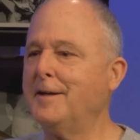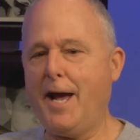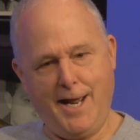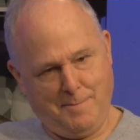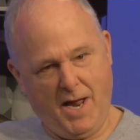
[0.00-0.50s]

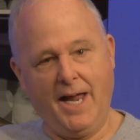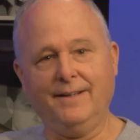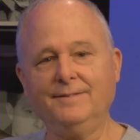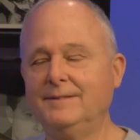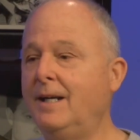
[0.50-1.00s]

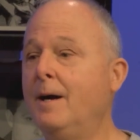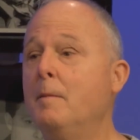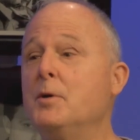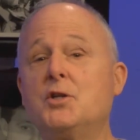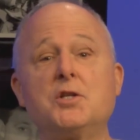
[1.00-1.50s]
Amen.
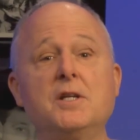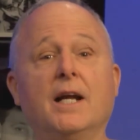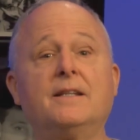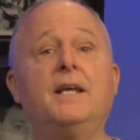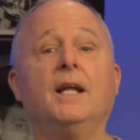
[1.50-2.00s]
But just
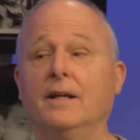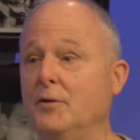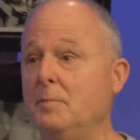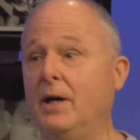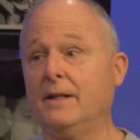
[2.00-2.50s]
not kill
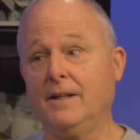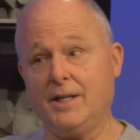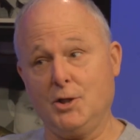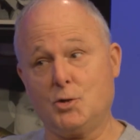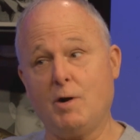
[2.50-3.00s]
everybody
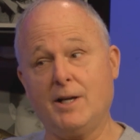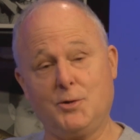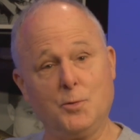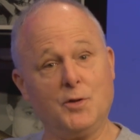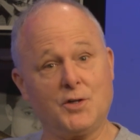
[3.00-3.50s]
like you tried
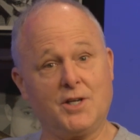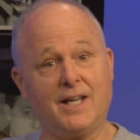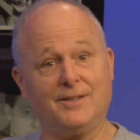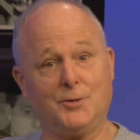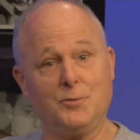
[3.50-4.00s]
to on the
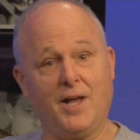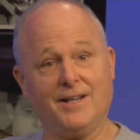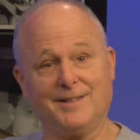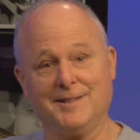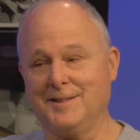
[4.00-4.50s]
set in 2000.